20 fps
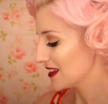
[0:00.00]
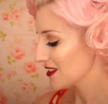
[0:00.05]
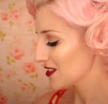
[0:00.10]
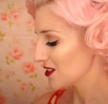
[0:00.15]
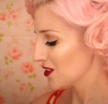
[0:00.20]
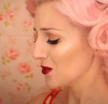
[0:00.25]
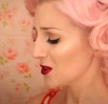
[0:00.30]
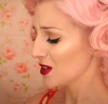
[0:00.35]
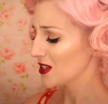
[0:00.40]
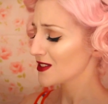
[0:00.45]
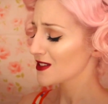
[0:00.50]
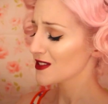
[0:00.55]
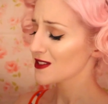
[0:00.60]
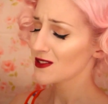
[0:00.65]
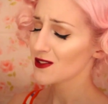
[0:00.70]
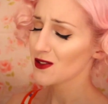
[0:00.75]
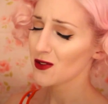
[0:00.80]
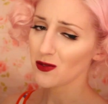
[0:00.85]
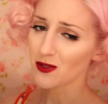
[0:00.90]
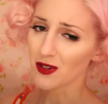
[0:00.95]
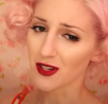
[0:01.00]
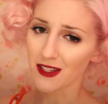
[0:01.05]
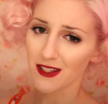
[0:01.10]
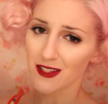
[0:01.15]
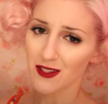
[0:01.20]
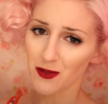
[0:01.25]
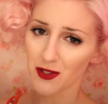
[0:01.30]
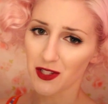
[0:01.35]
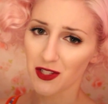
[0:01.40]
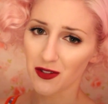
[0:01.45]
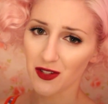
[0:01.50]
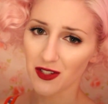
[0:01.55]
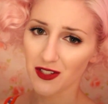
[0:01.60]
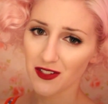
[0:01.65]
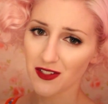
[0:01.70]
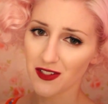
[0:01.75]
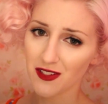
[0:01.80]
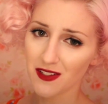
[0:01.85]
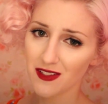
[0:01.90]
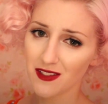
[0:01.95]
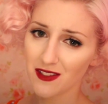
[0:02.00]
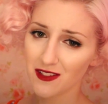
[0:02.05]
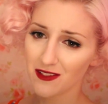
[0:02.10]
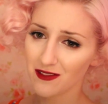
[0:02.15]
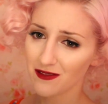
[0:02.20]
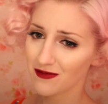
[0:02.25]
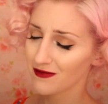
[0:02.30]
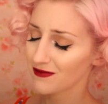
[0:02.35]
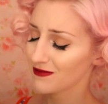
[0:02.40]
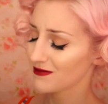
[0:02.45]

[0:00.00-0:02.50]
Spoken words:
So it's so nice when you can just